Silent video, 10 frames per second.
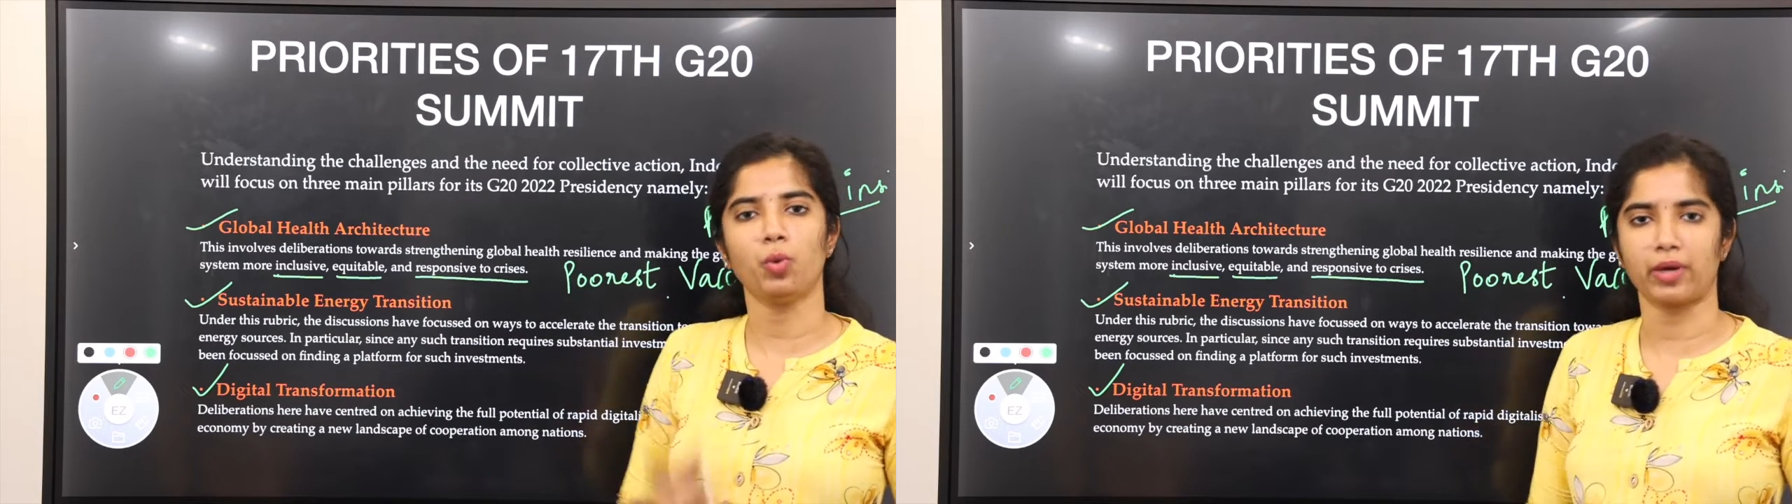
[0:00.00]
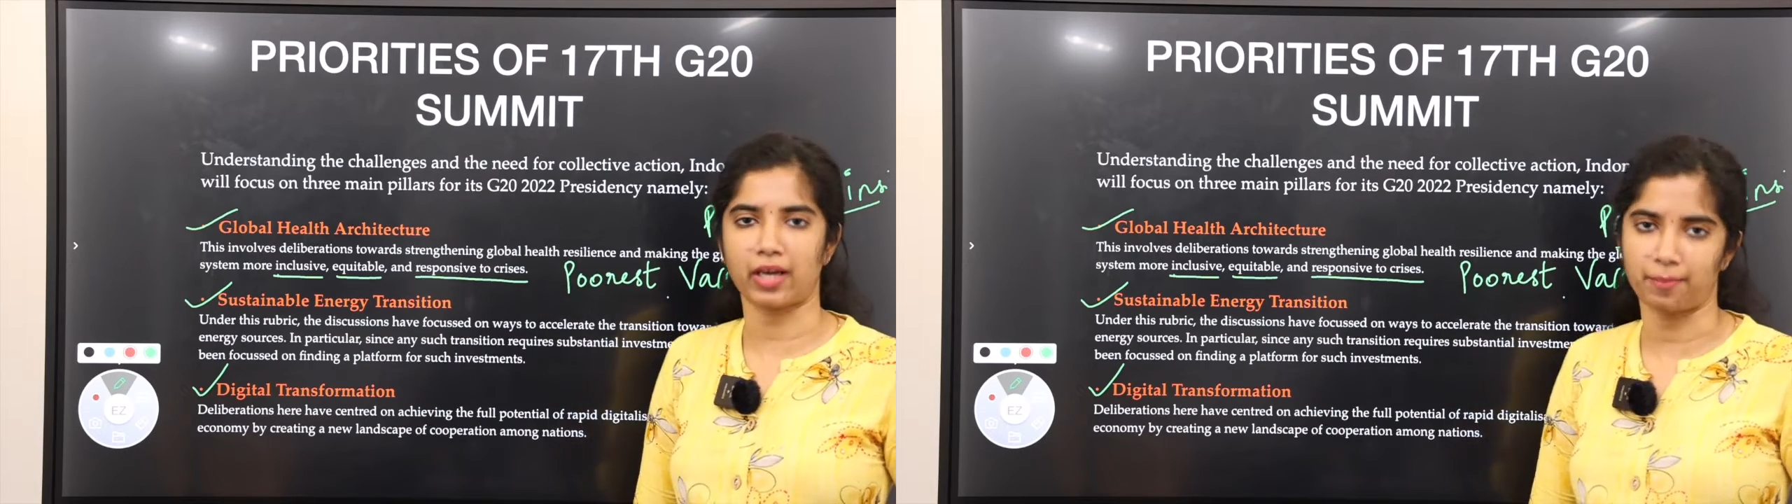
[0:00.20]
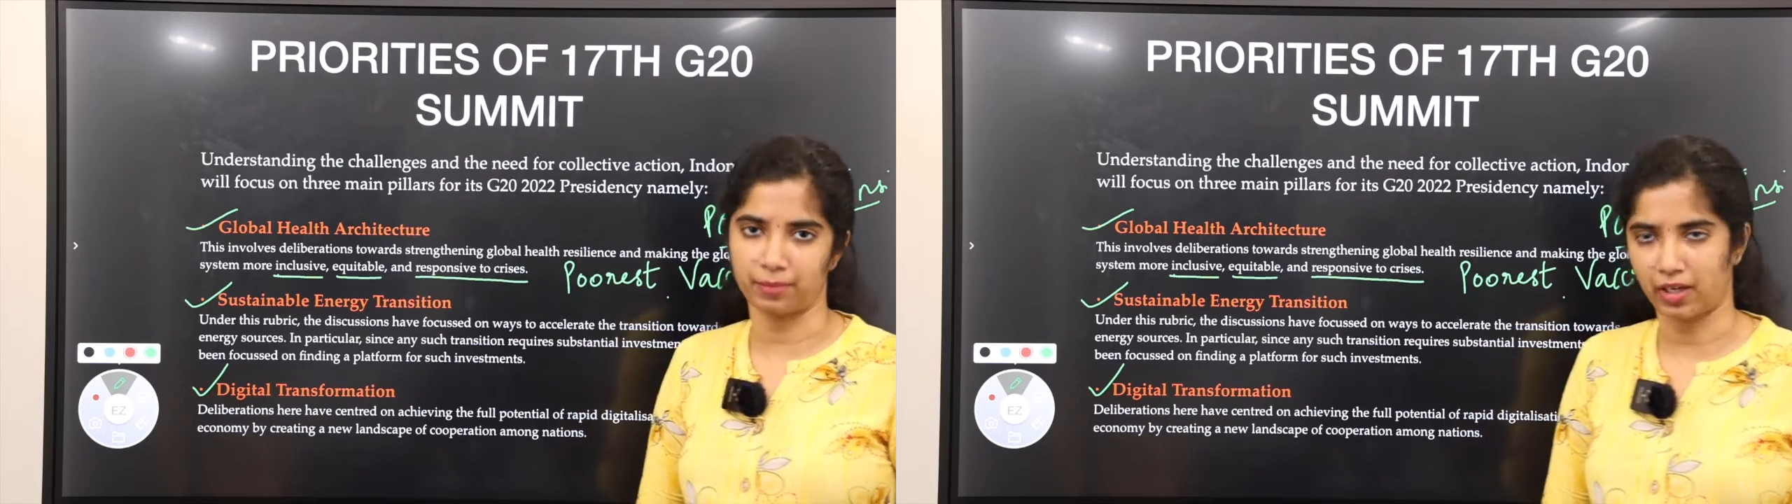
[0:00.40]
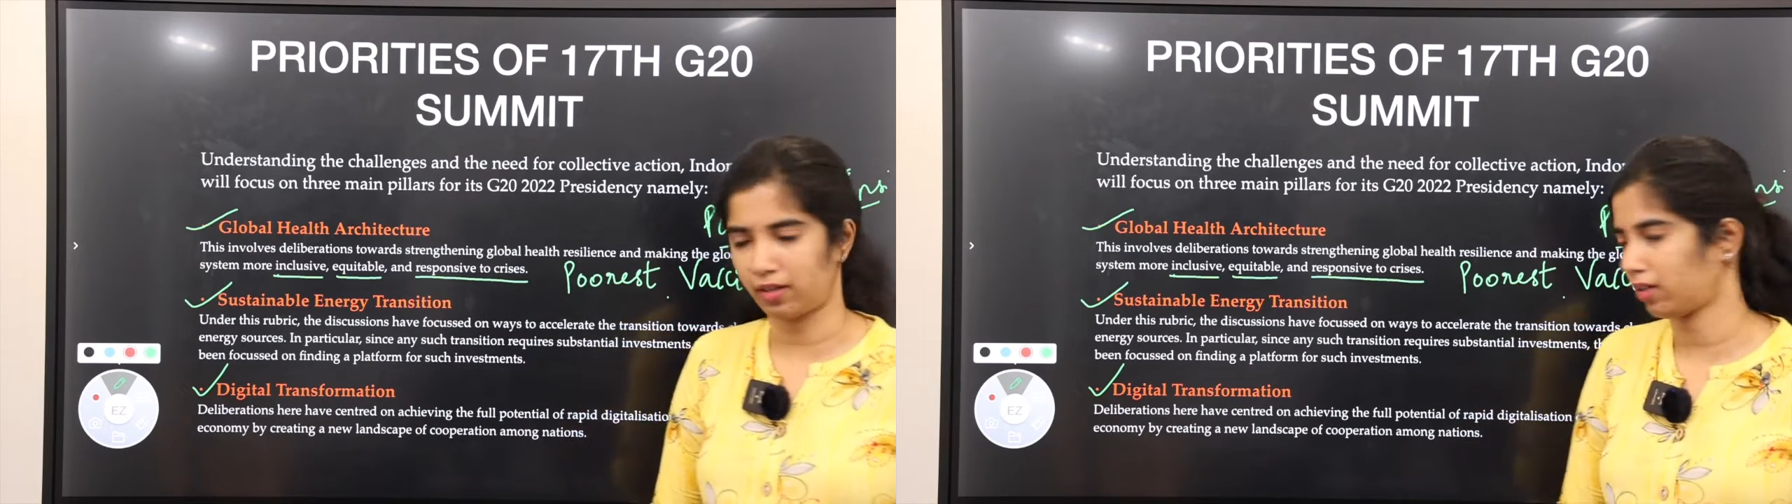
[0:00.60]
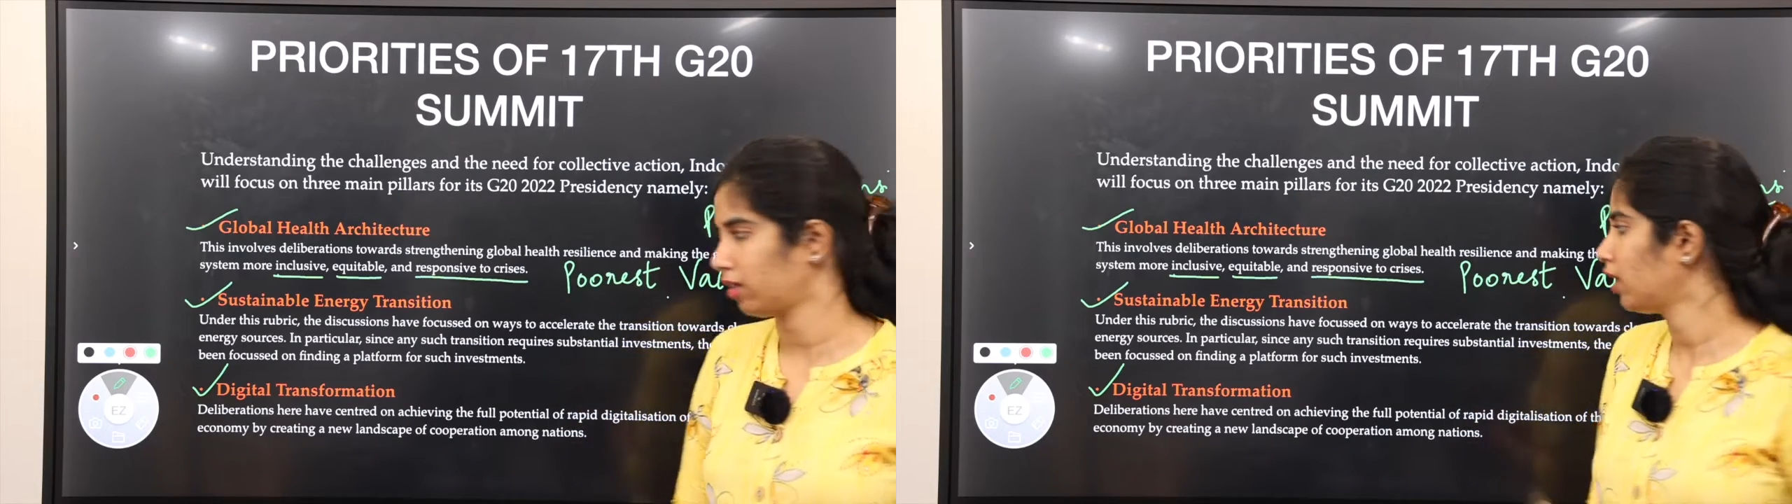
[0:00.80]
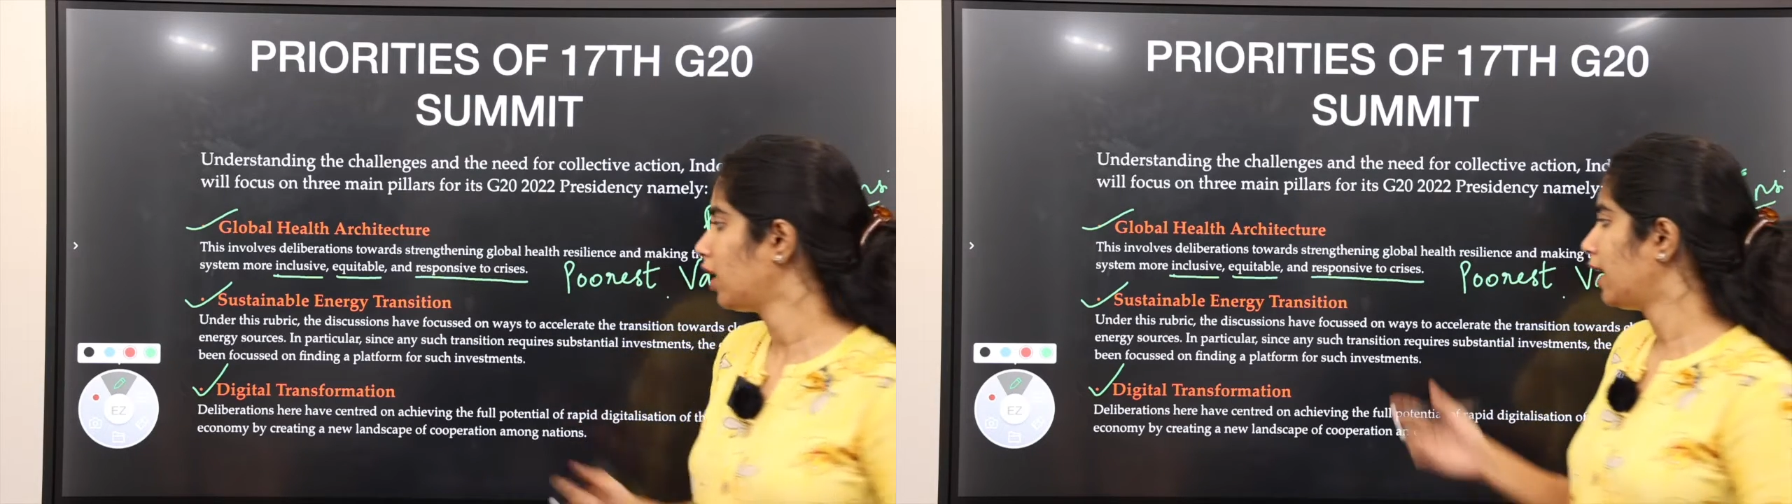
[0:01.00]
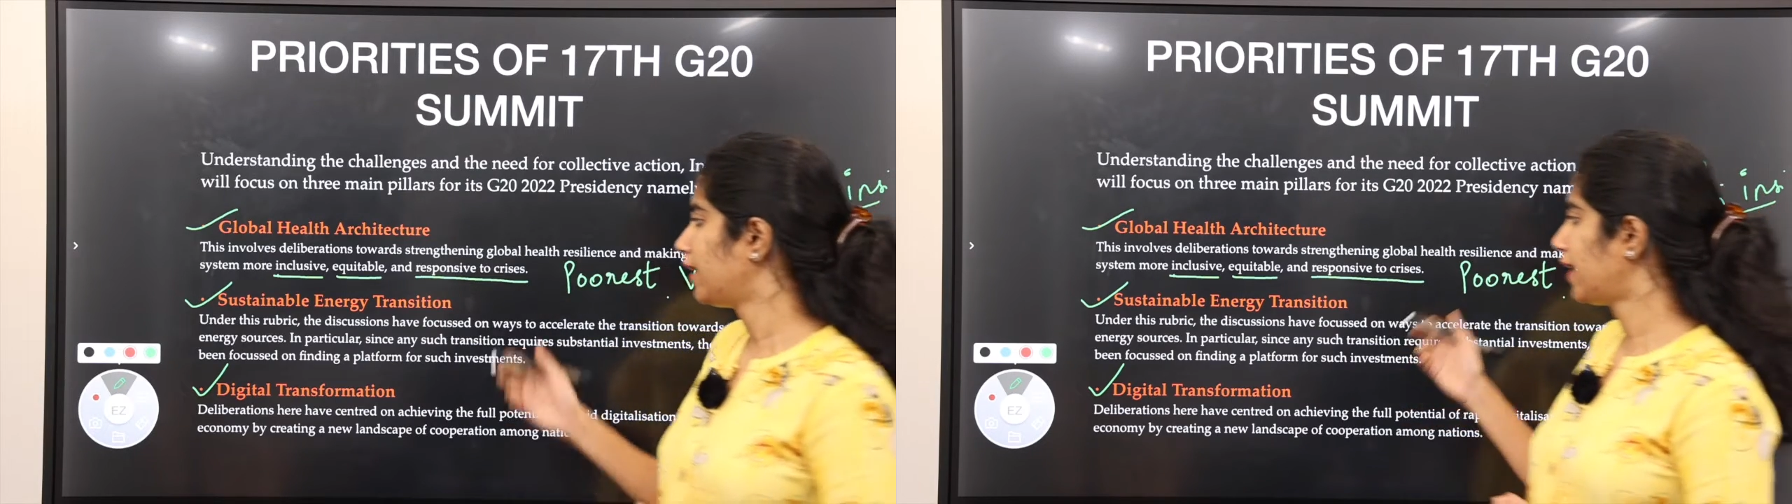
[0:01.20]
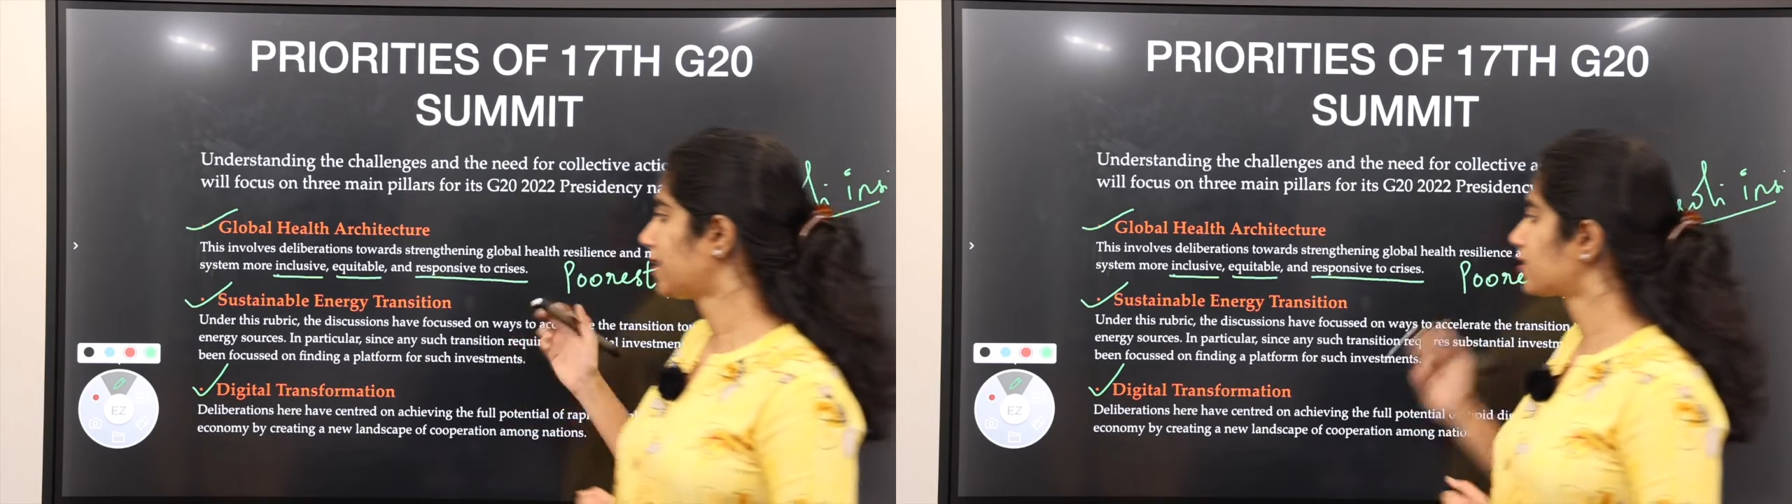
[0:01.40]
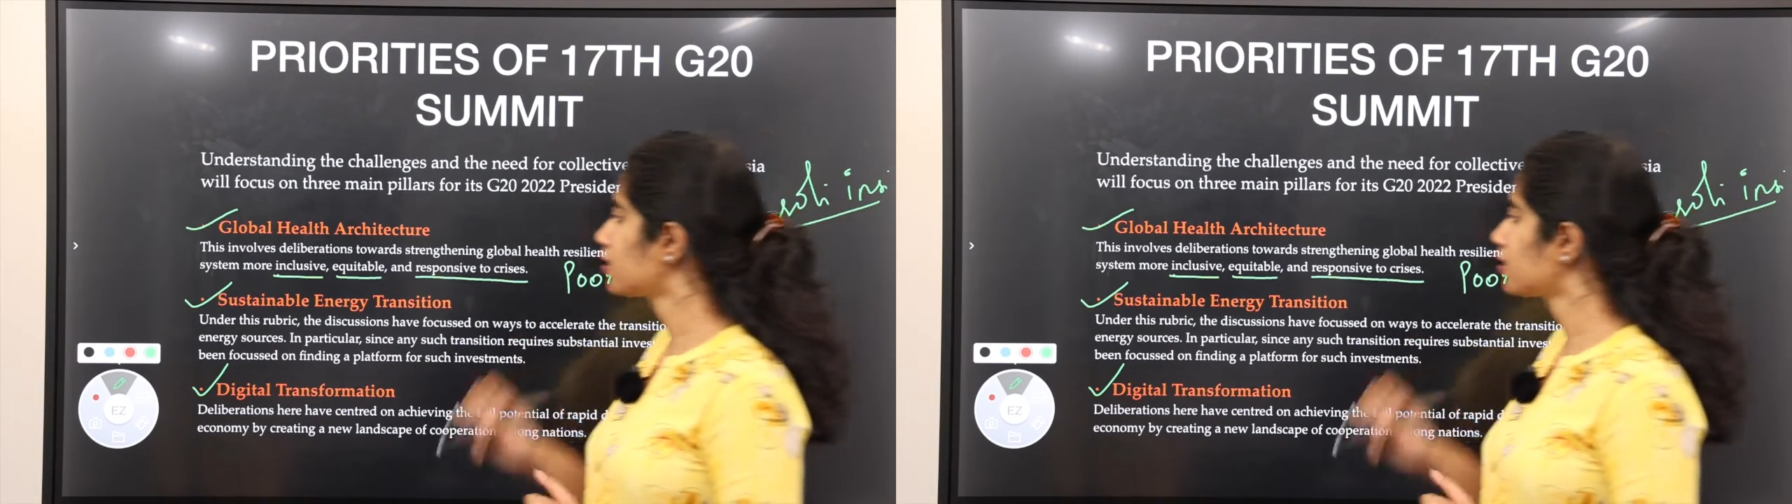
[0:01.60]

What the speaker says: overcome that. Next